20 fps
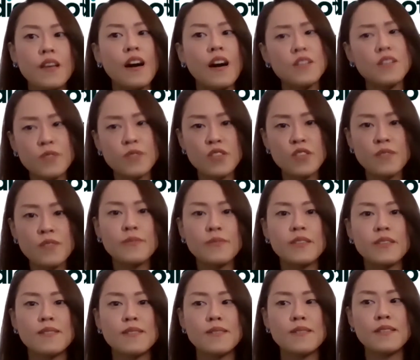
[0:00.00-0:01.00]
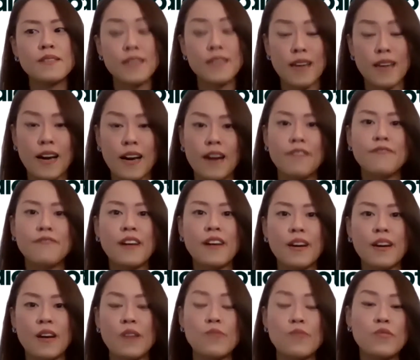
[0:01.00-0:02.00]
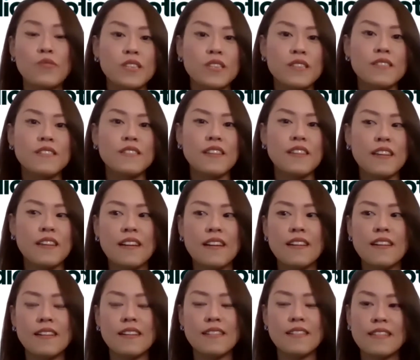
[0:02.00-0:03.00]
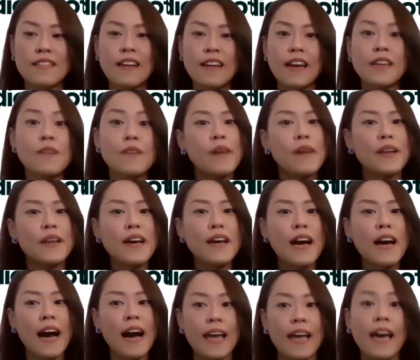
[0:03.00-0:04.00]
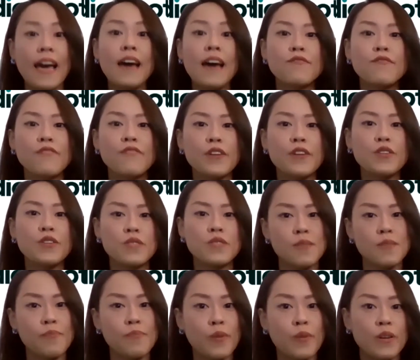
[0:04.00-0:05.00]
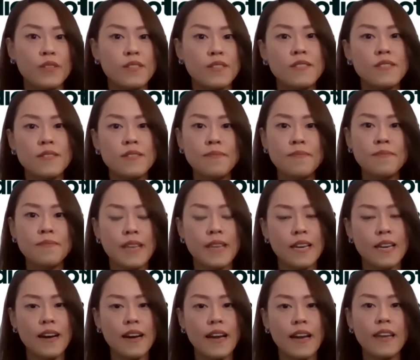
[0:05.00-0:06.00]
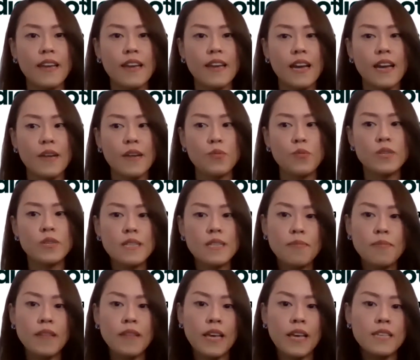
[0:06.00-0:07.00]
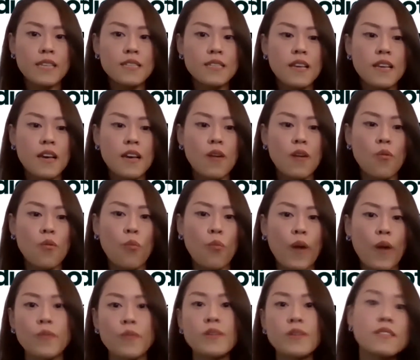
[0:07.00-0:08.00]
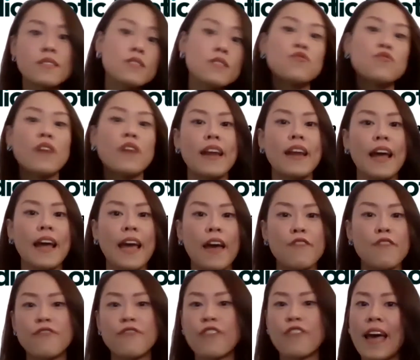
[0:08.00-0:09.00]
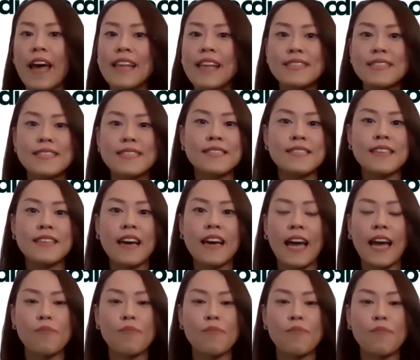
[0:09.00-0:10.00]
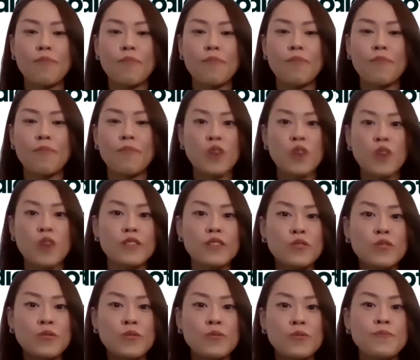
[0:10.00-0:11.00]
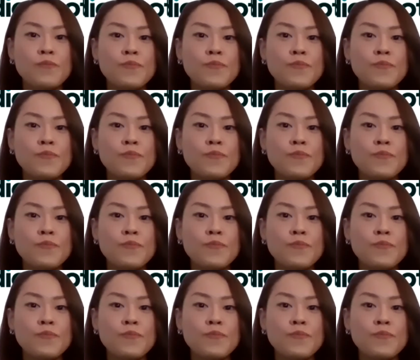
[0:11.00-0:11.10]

Housemanship was tough. I wouldn't deny it, but I had very good support system. Like I was in a place where it was just right. I had friends, I had people to talk to.